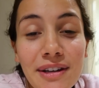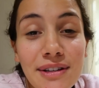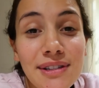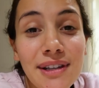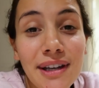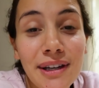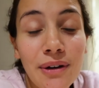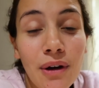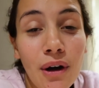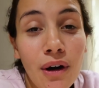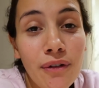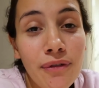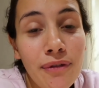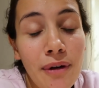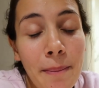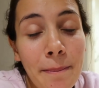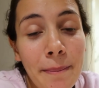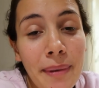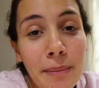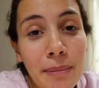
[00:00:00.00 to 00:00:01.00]
Gonna sign off,
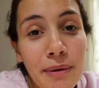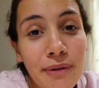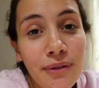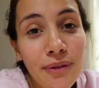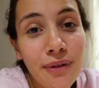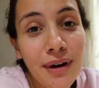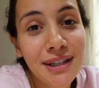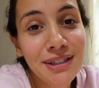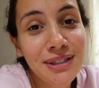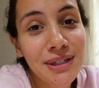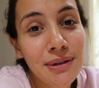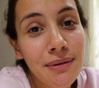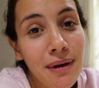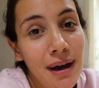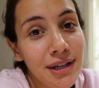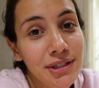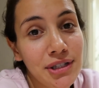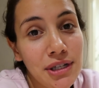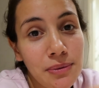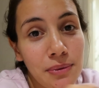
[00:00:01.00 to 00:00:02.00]
but before I do,
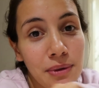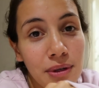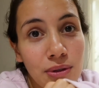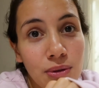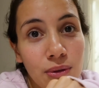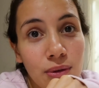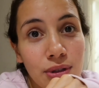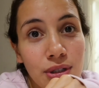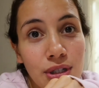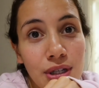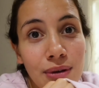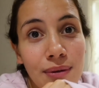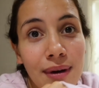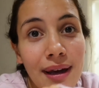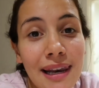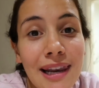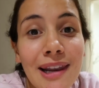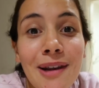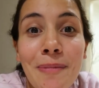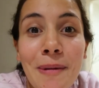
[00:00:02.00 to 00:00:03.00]
I just want to talk to you
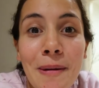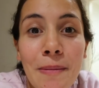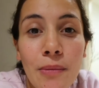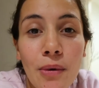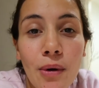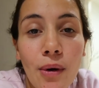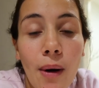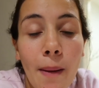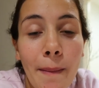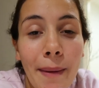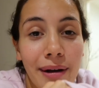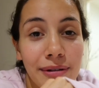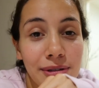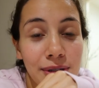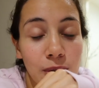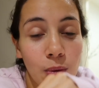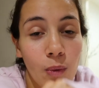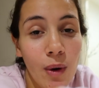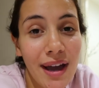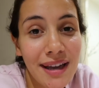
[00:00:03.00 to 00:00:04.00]
a little bit more about
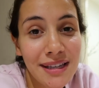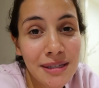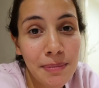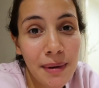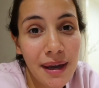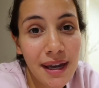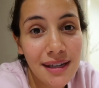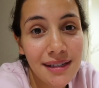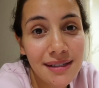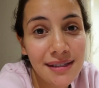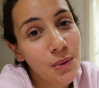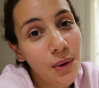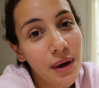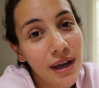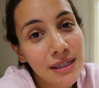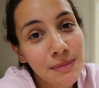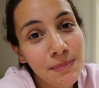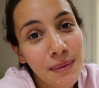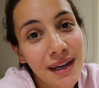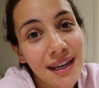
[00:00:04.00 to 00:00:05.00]
Squarespace.
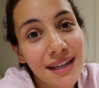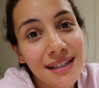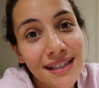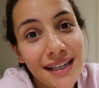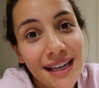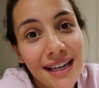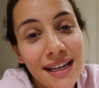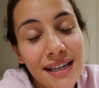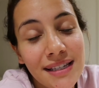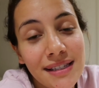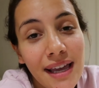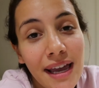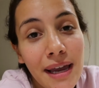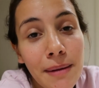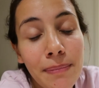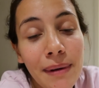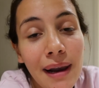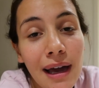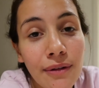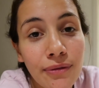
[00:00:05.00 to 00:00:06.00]
Squarespace is a
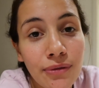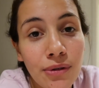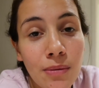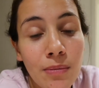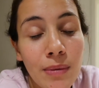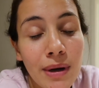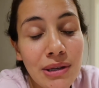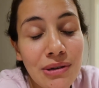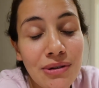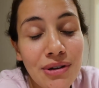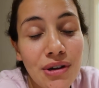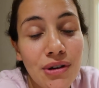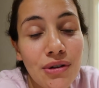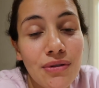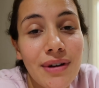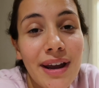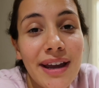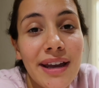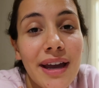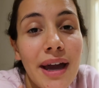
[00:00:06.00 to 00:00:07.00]
platform where you can
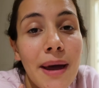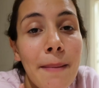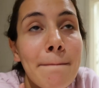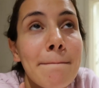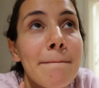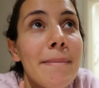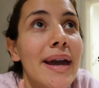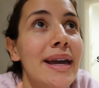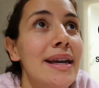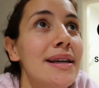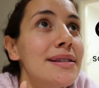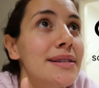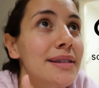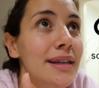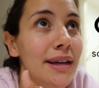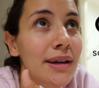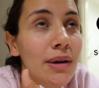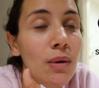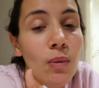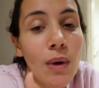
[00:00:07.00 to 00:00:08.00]
create
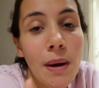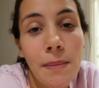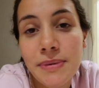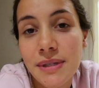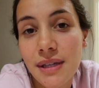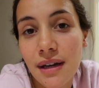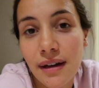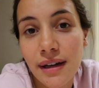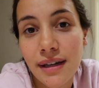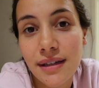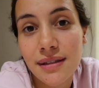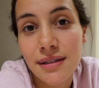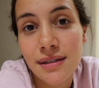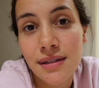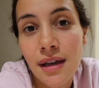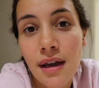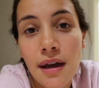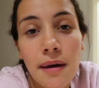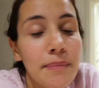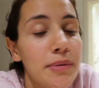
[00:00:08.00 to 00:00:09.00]
amazing
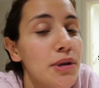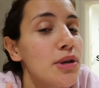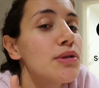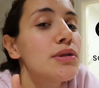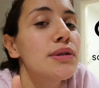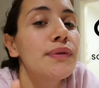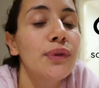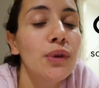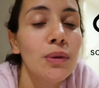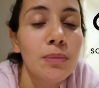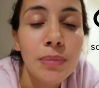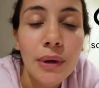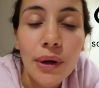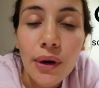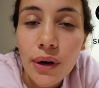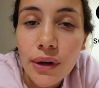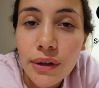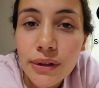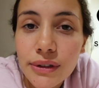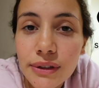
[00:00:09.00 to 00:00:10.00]
websites, beautiful
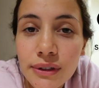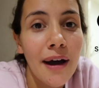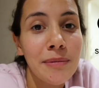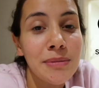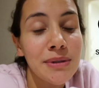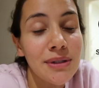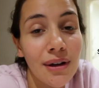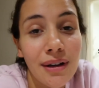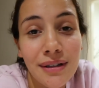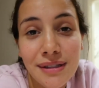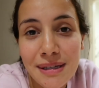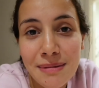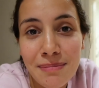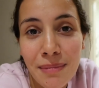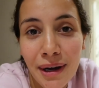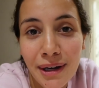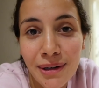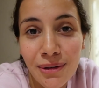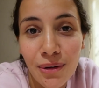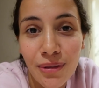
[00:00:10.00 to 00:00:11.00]
blogs. I'm starting
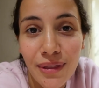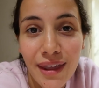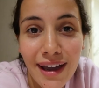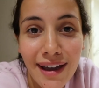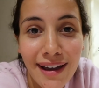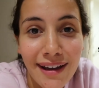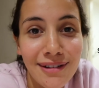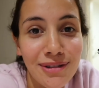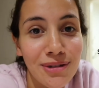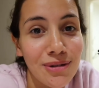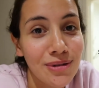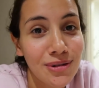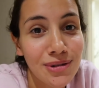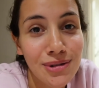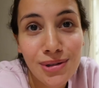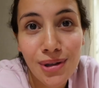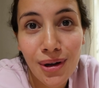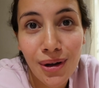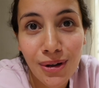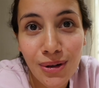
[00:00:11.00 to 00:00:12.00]
mine on there. You can
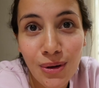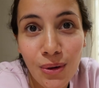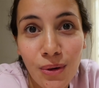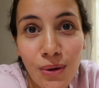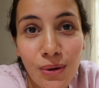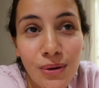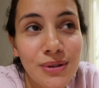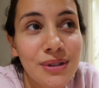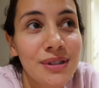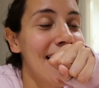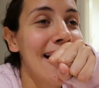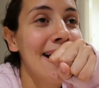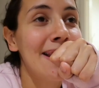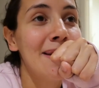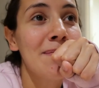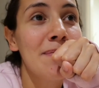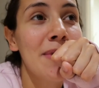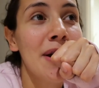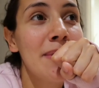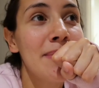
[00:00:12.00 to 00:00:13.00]
start yours. At
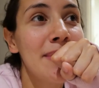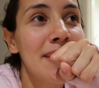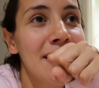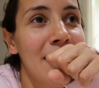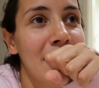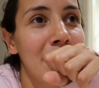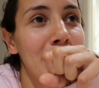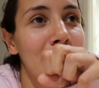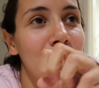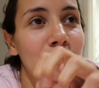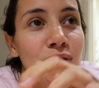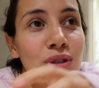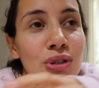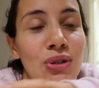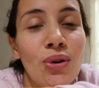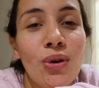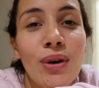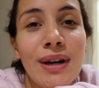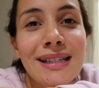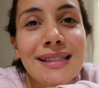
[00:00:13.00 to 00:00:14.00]
the moment, I'm
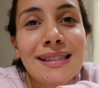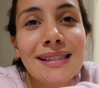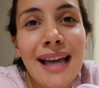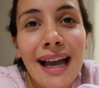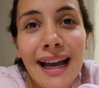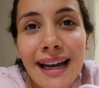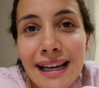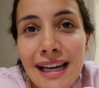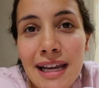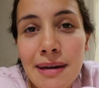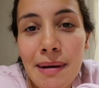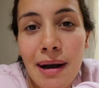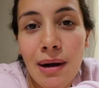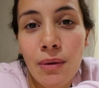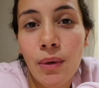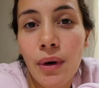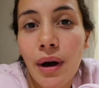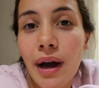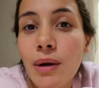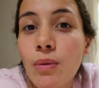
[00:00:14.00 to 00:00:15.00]
unsure exactly
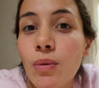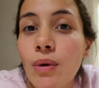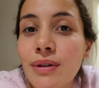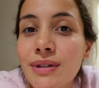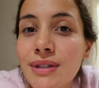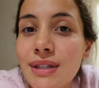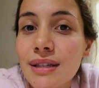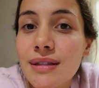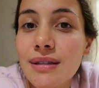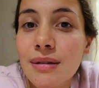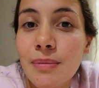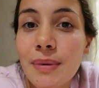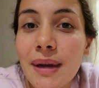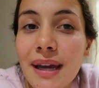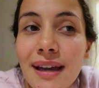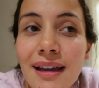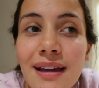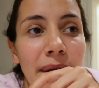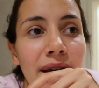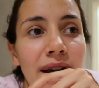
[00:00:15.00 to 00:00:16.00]
about what I want it to
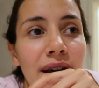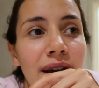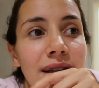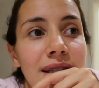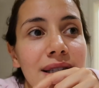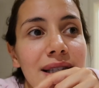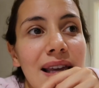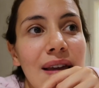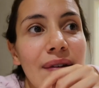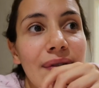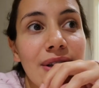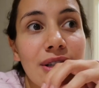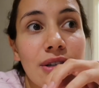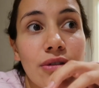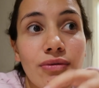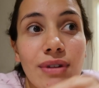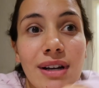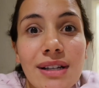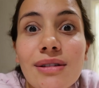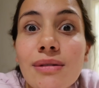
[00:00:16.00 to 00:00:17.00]
be because if it's
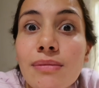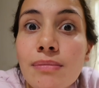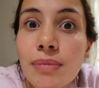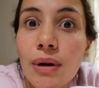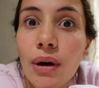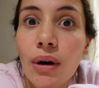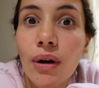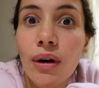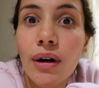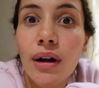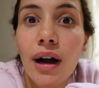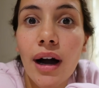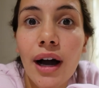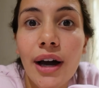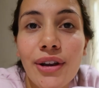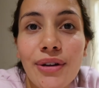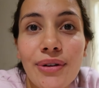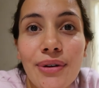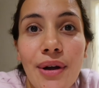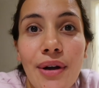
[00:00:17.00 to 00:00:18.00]
a written blog,
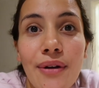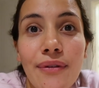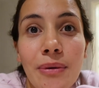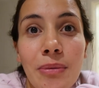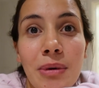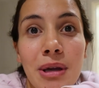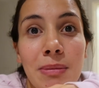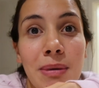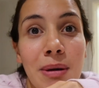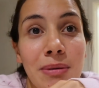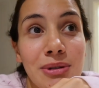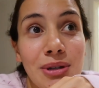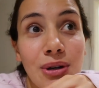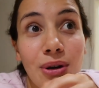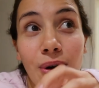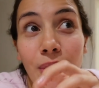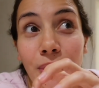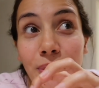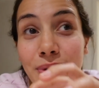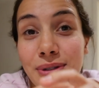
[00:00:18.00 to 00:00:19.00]
I don't know if I'm gonna be able to
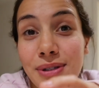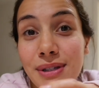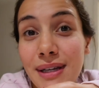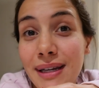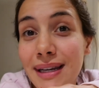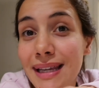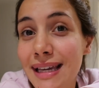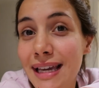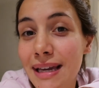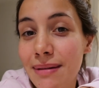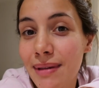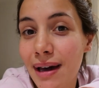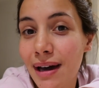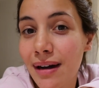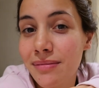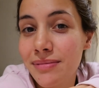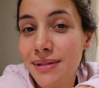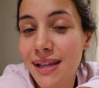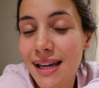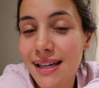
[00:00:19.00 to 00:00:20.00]
constantly keep
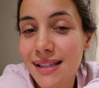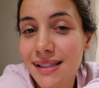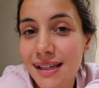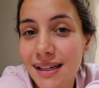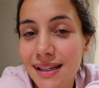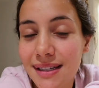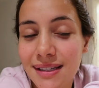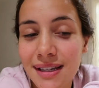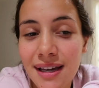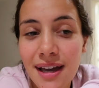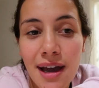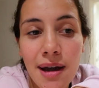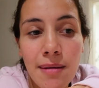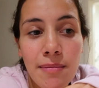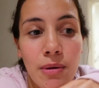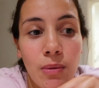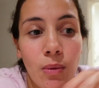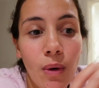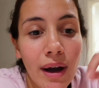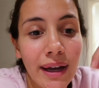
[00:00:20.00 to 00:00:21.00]
that updated.
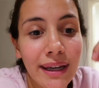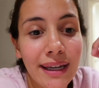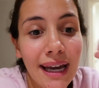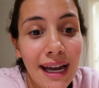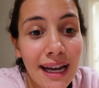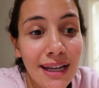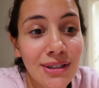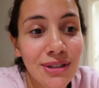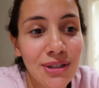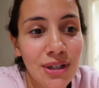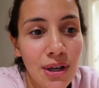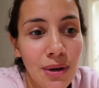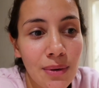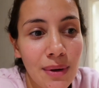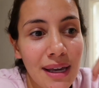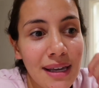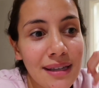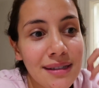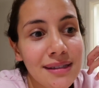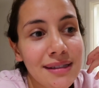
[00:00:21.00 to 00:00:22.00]
But what I can do
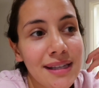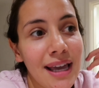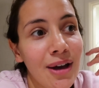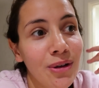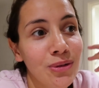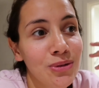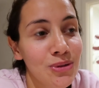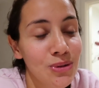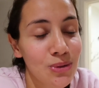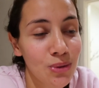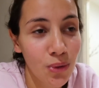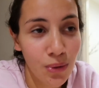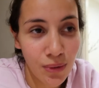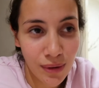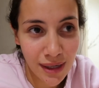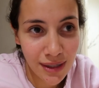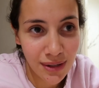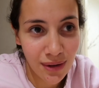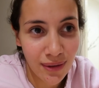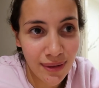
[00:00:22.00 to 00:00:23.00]
is tell
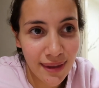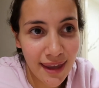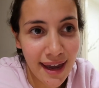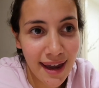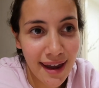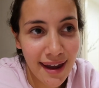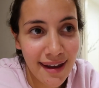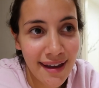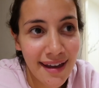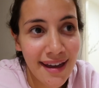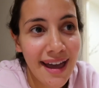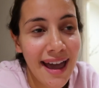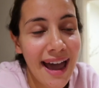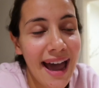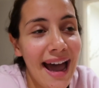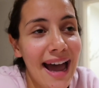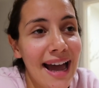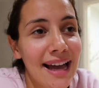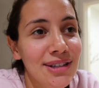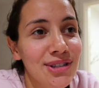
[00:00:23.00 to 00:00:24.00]
stories on there
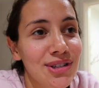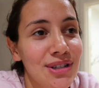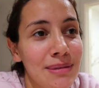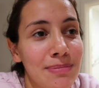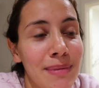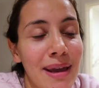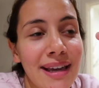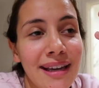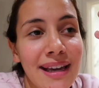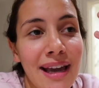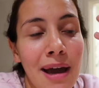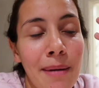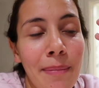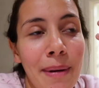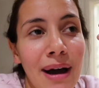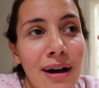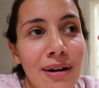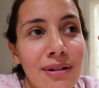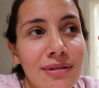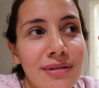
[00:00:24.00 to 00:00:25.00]
and just make it
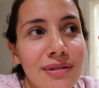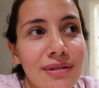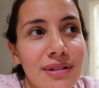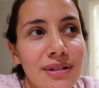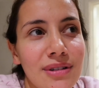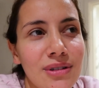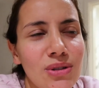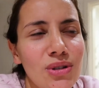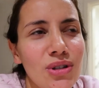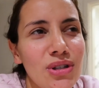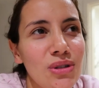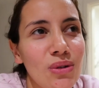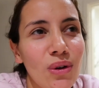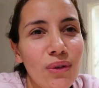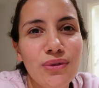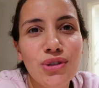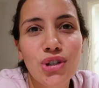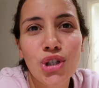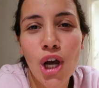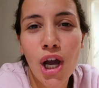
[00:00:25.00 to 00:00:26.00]
about just
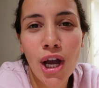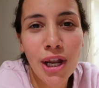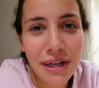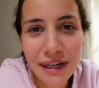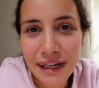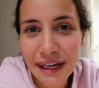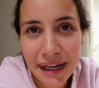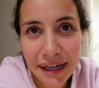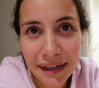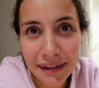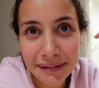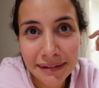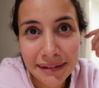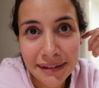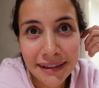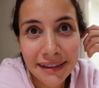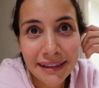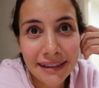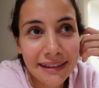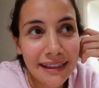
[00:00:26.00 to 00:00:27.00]
sort of journaling.
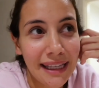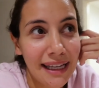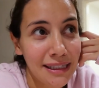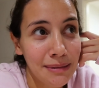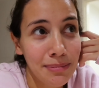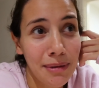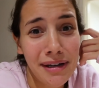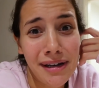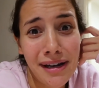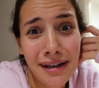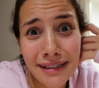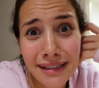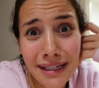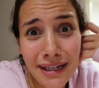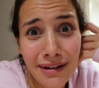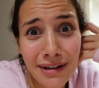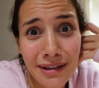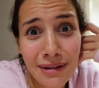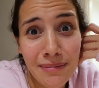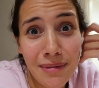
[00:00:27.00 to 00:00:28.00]
That's my
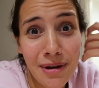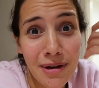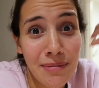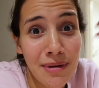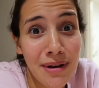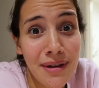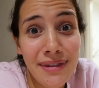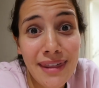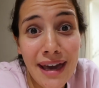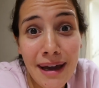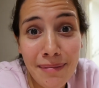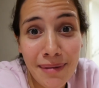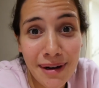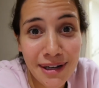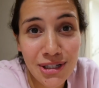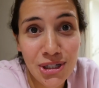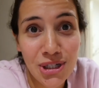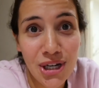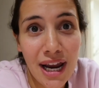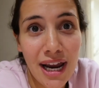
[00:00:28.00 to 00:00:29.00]
idea at the moment. That
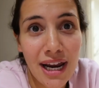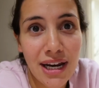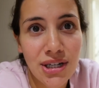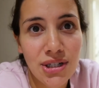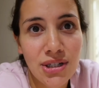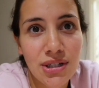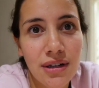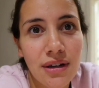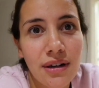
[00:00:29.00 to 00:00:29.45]
might change.